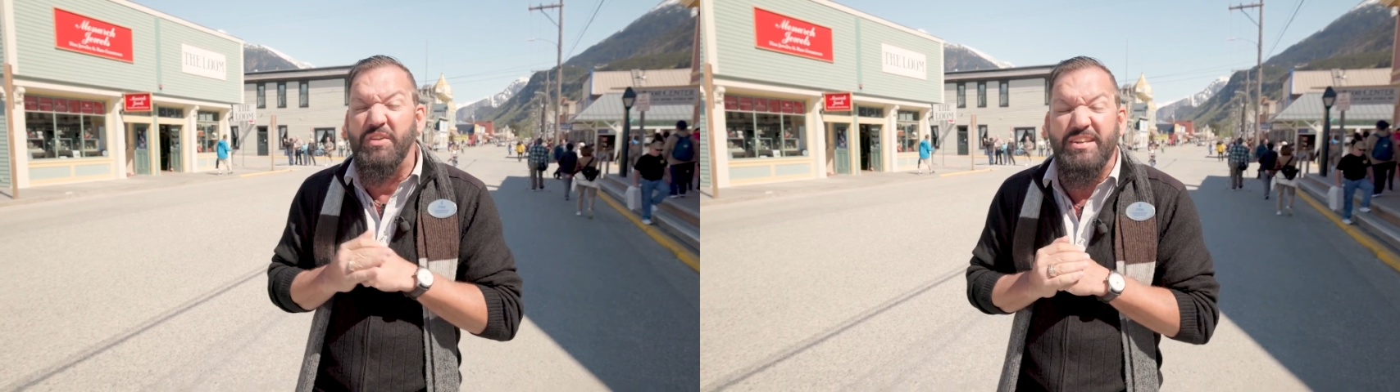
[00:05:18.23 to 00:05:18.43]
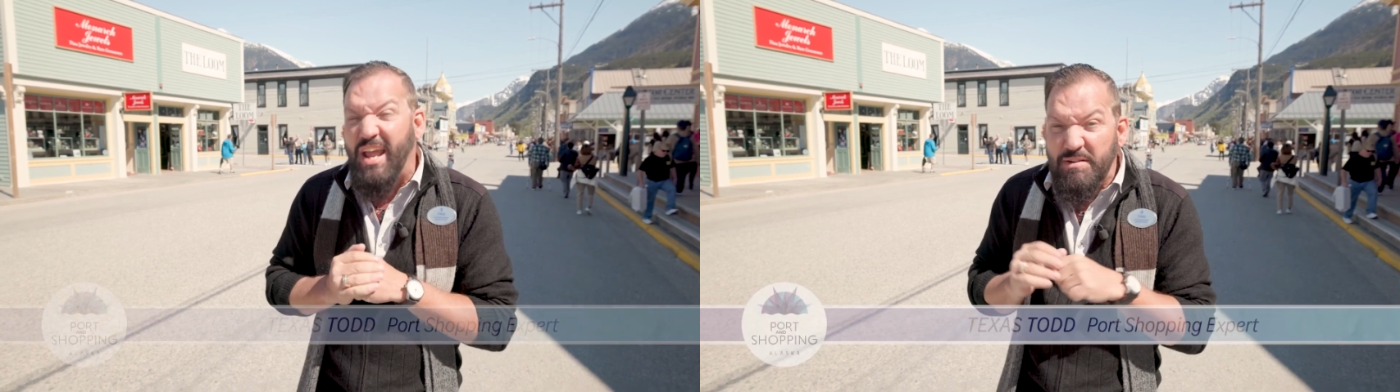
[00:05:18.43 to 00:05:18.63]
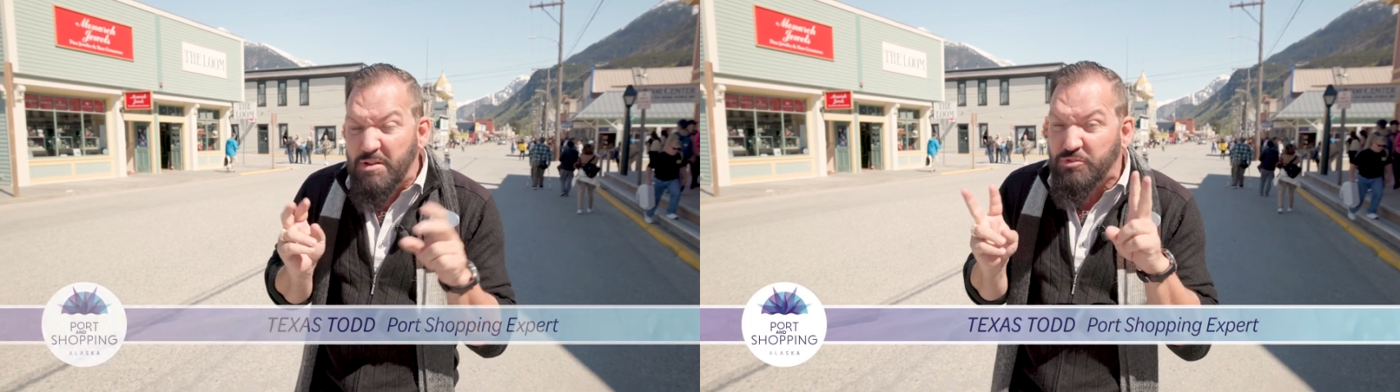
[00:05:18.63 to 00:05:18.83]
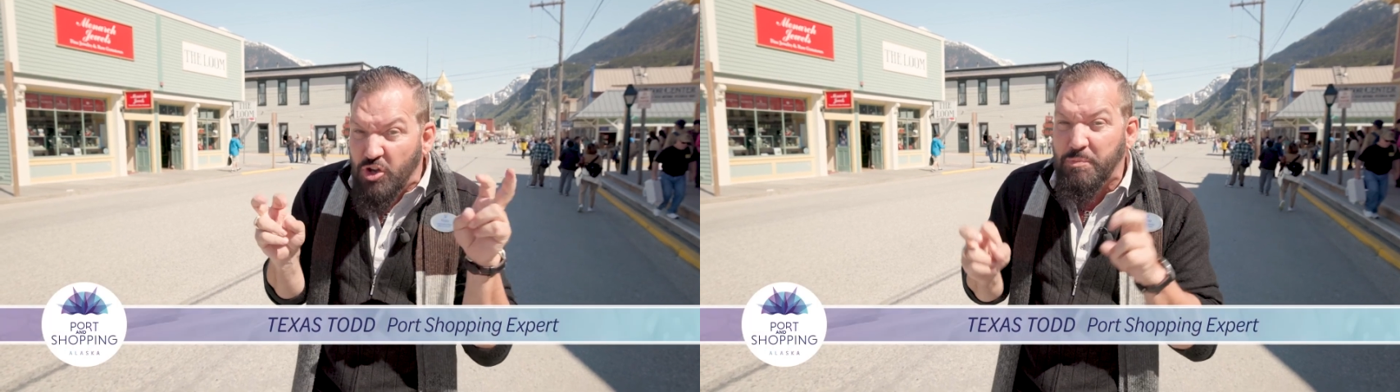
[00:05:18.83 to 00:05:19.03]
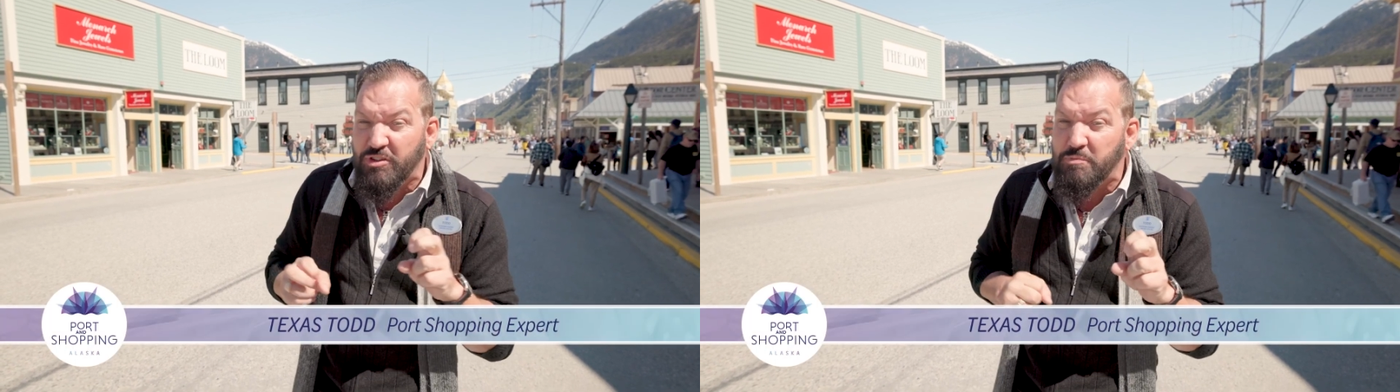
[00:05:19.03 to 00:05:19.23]
They named him
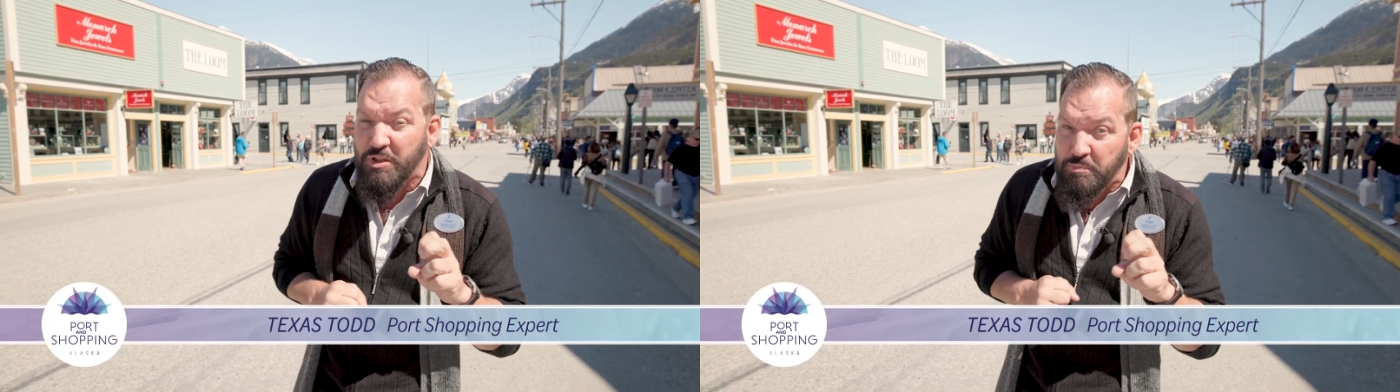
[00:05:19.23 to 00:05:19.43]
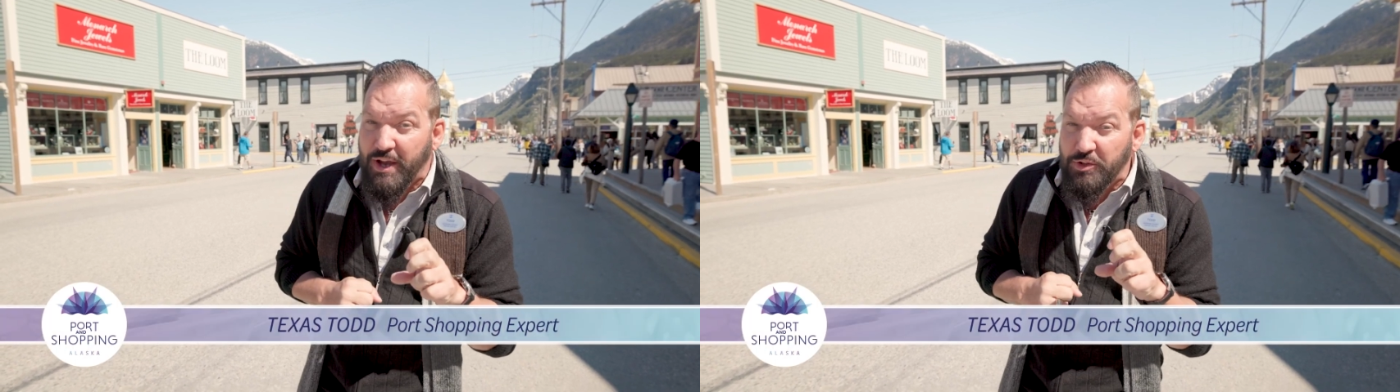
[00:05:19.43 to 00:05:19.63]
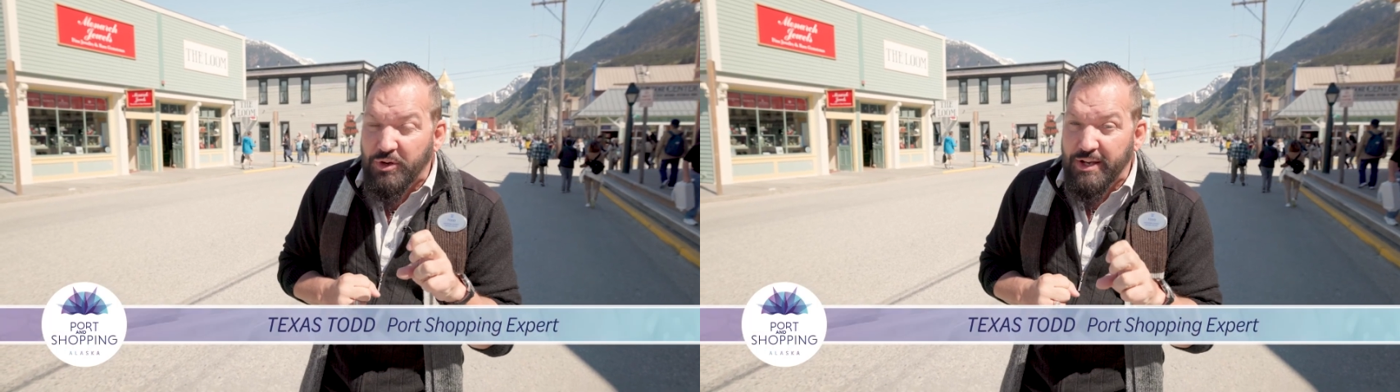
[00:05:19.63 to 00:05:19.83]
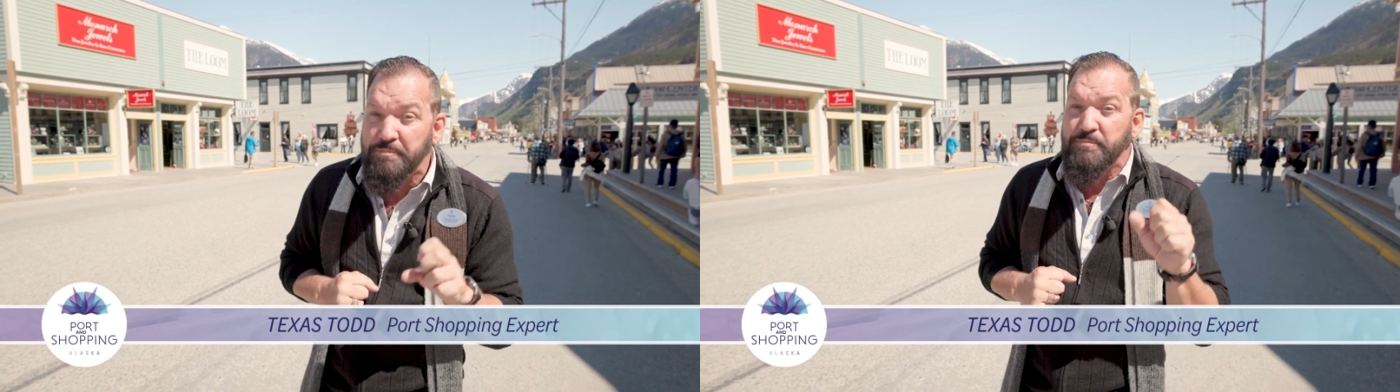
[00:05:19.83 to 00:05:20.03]
Soapy Smith, by the way,